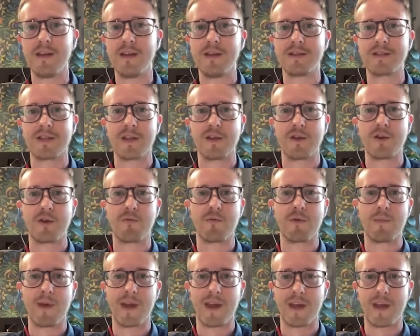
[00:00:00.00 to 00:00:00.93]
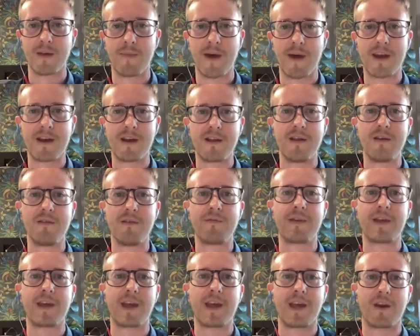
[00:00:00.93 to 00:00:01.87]
so that you can remain competitive
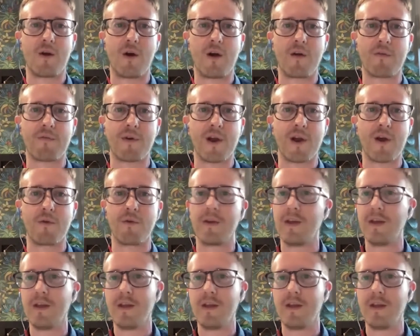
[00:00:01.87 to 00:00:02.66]
and offer out